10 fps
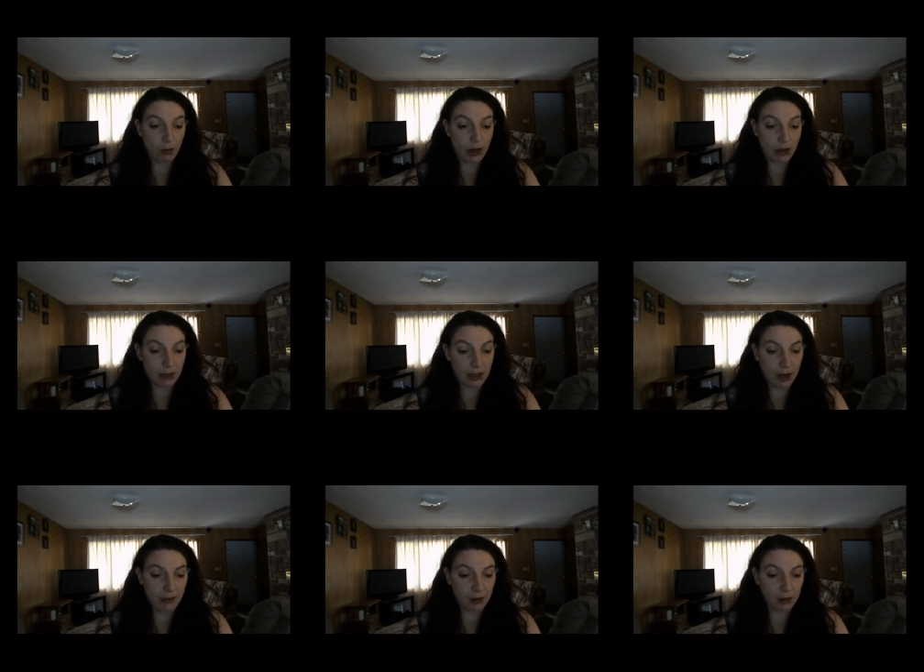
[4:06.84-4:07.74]
what we
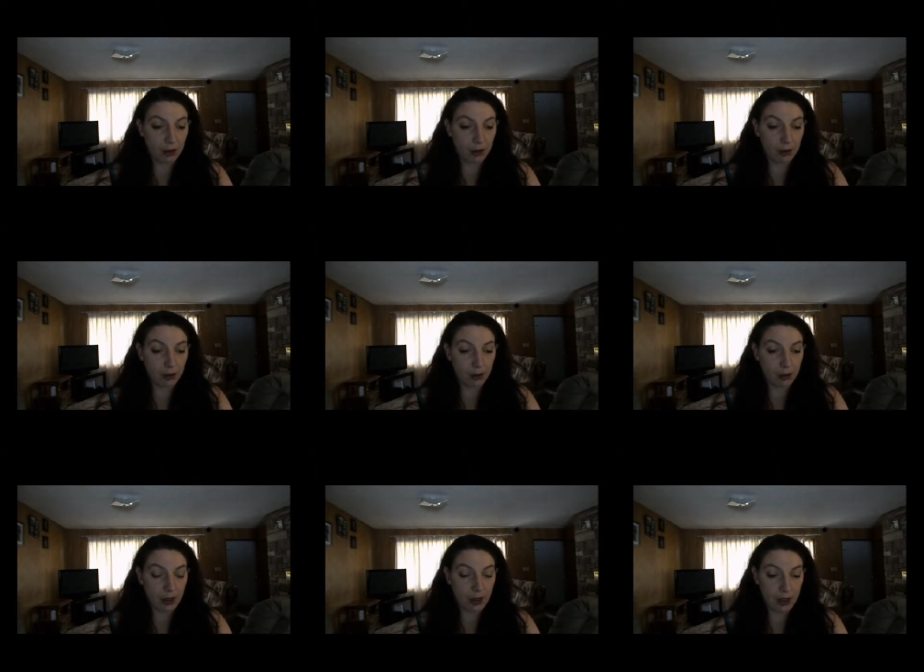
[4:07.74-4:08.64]
cover
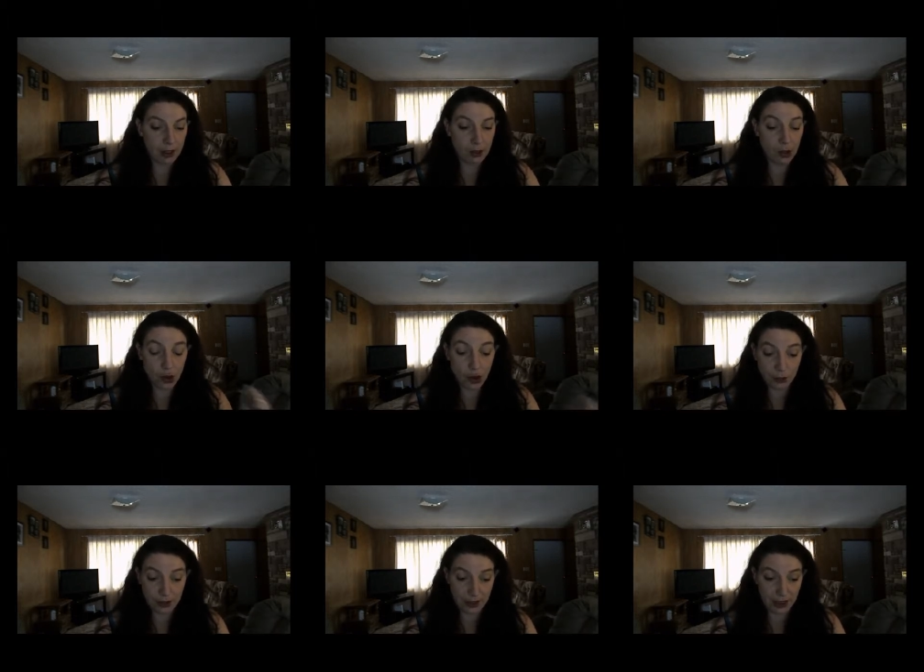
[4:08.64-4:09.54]
in
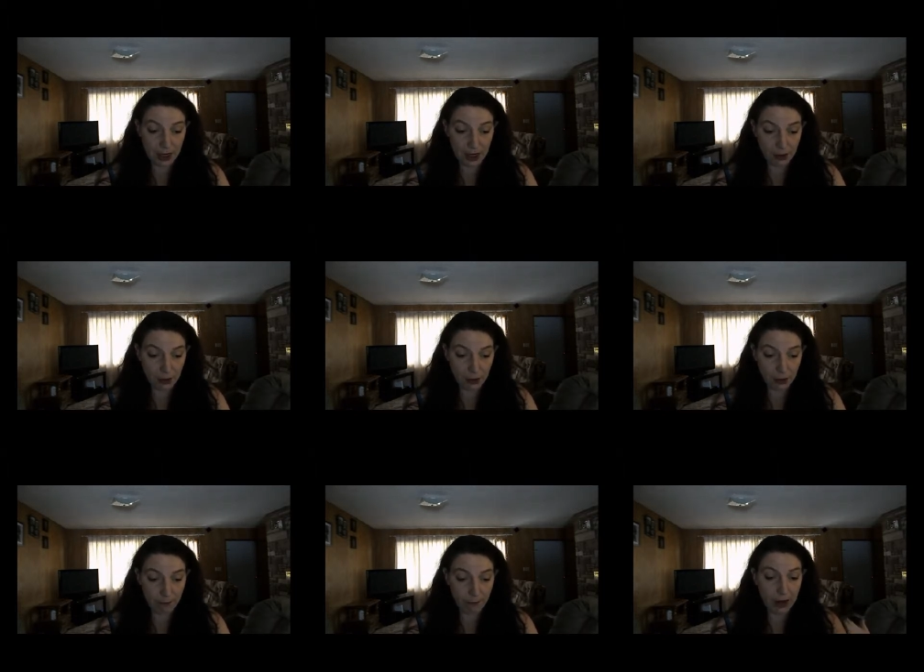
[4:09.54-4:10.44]
choosing an
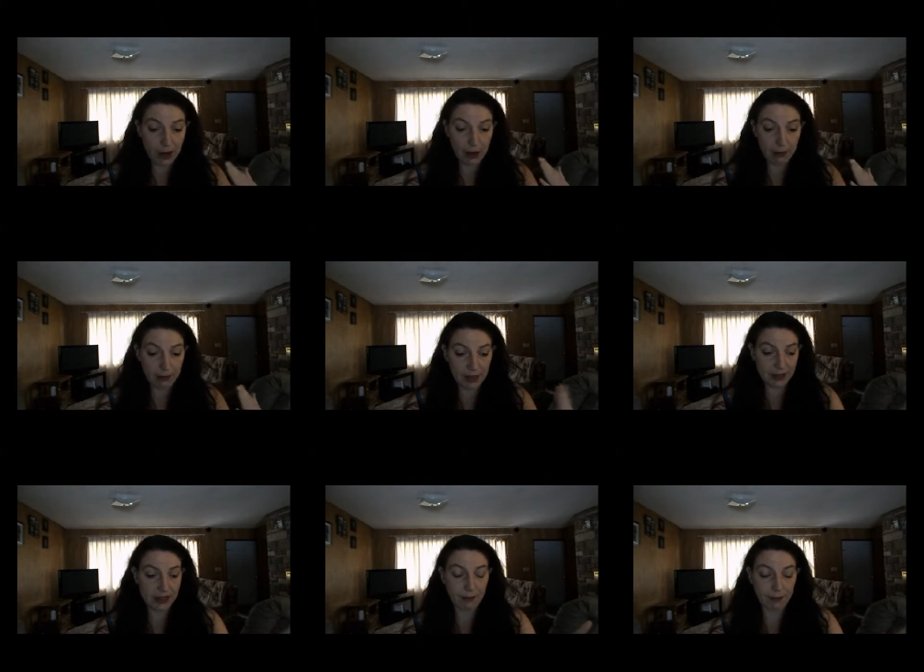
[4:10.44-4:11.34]
editor,
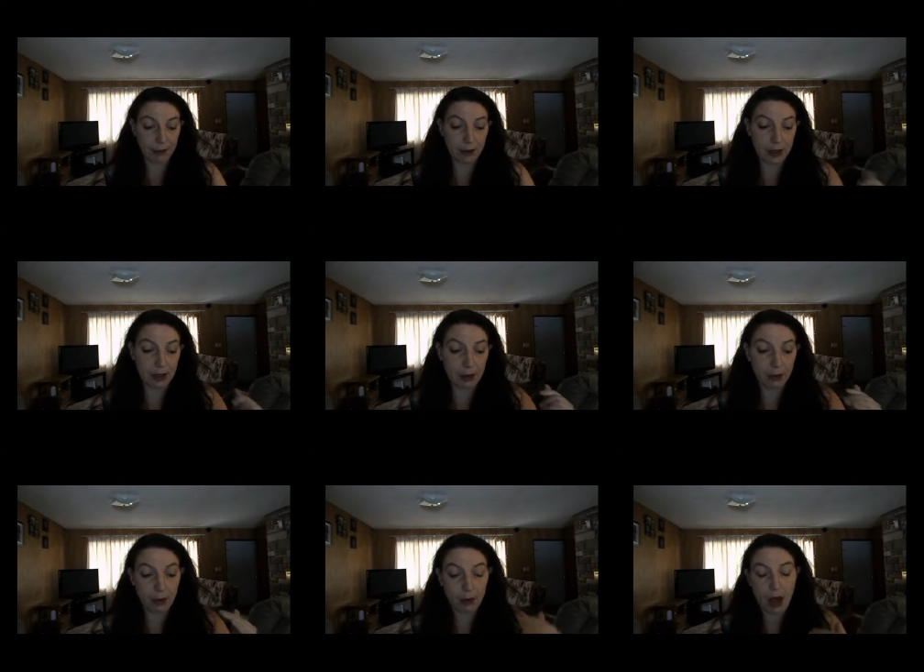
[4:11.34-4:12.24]
except for
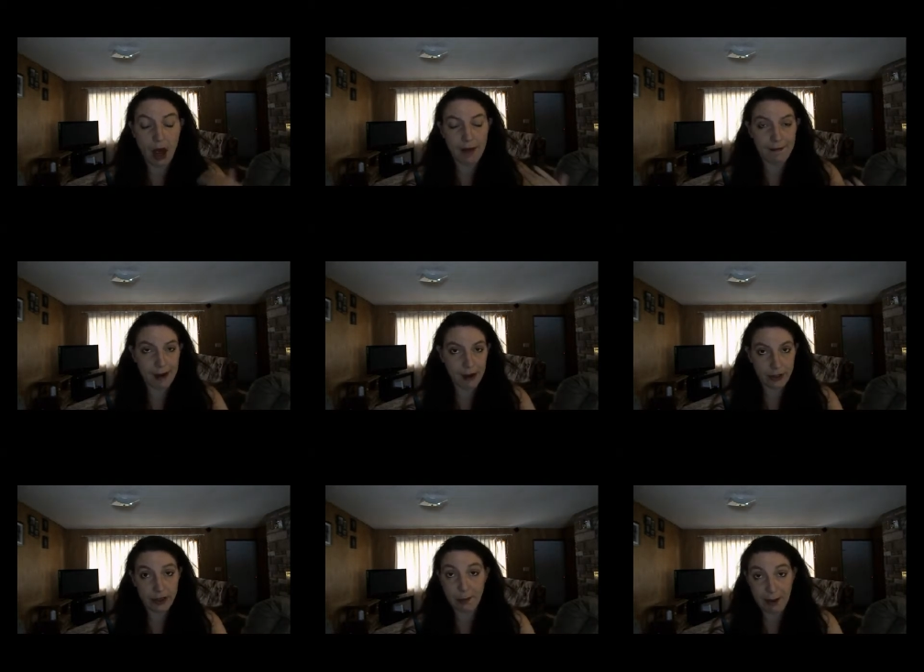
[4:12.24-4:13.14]
I
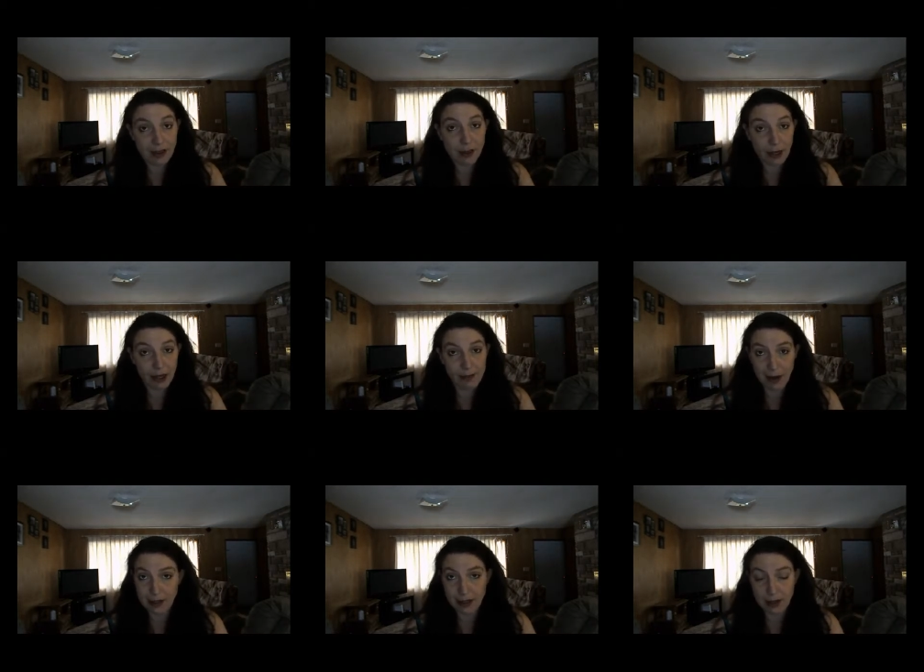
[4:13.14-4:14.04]
found that the best way to
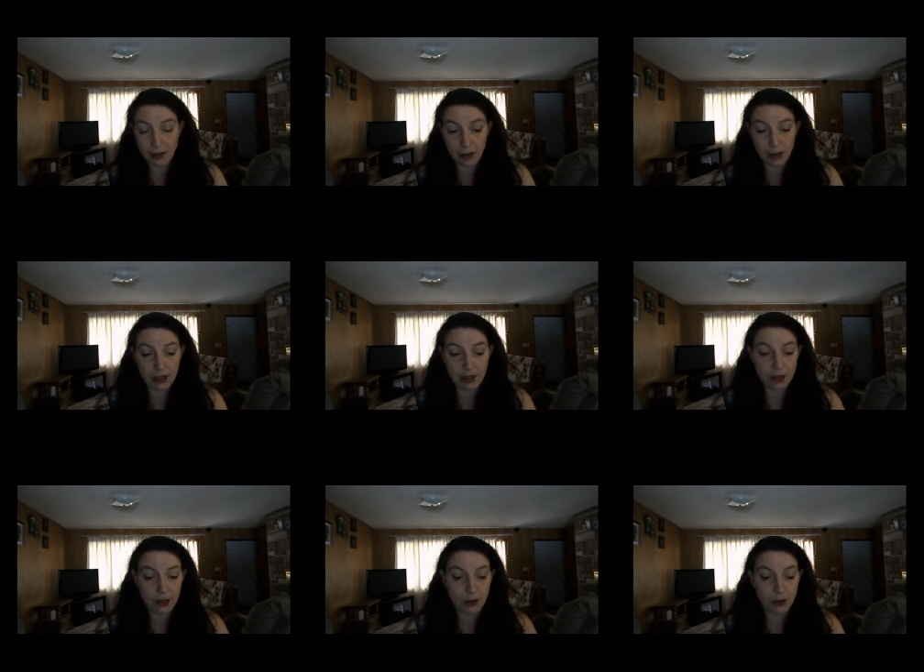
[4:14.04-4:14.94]
find an editor
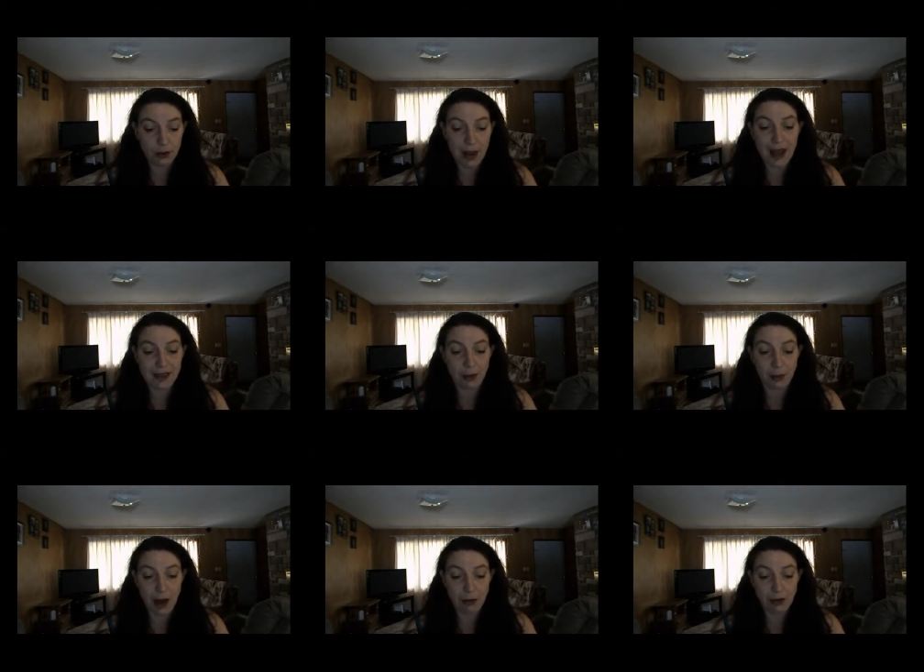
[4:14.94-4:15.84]
is to ask
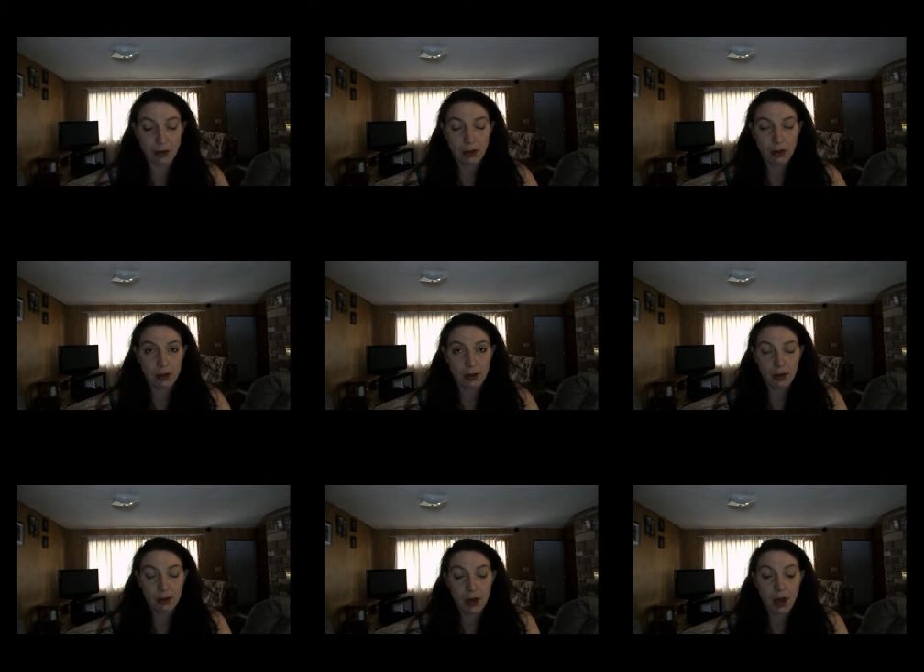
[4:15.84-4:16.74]
around.
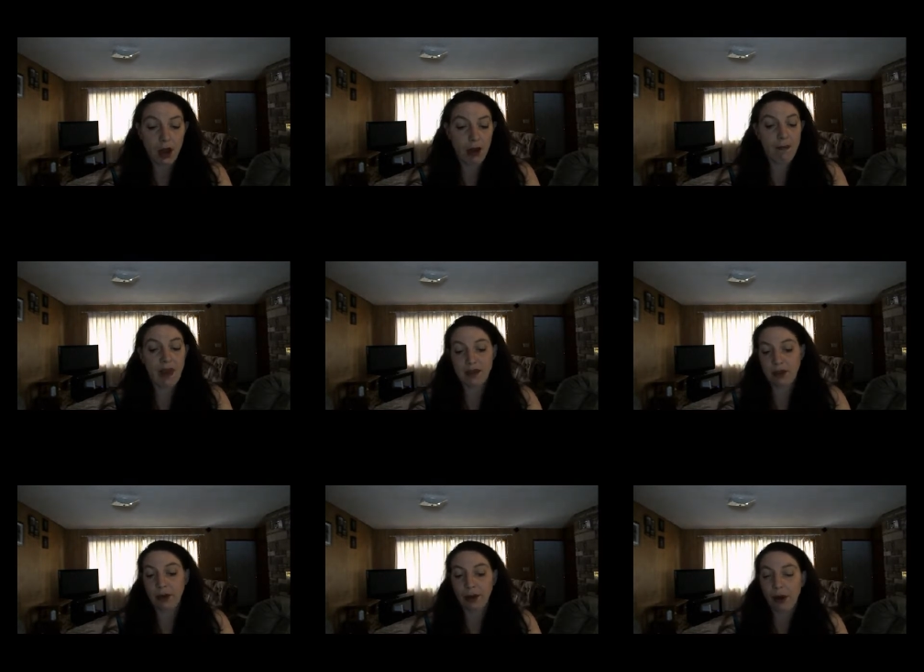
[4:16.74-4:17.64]

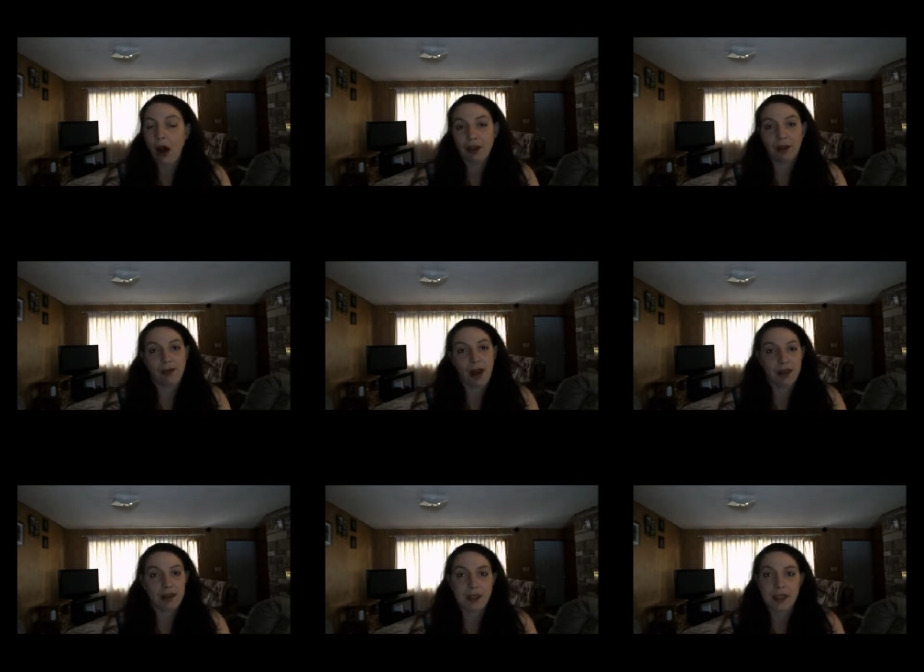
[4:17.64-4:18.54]
Ask your other author
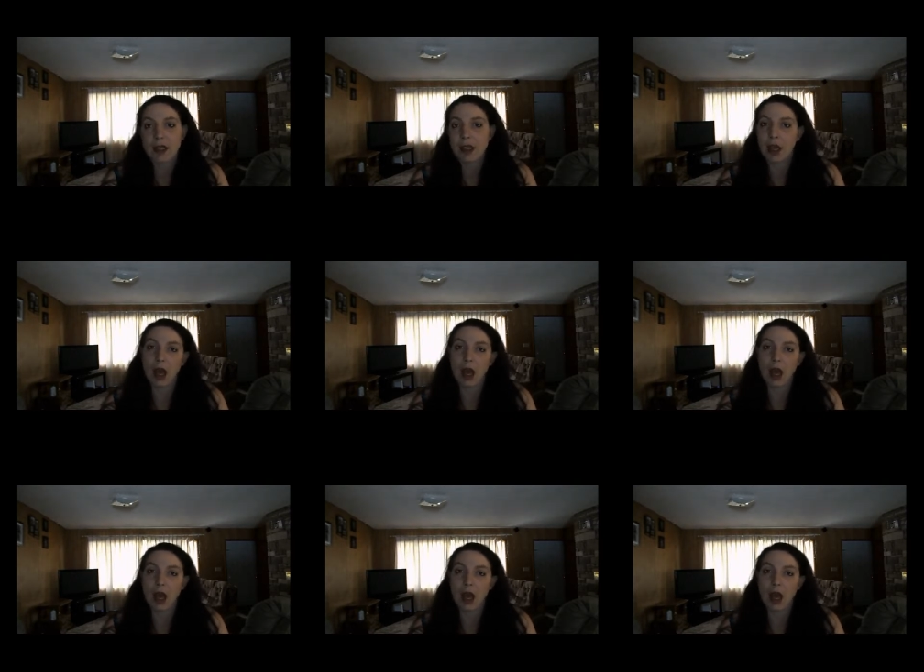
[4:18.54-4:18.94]
friends.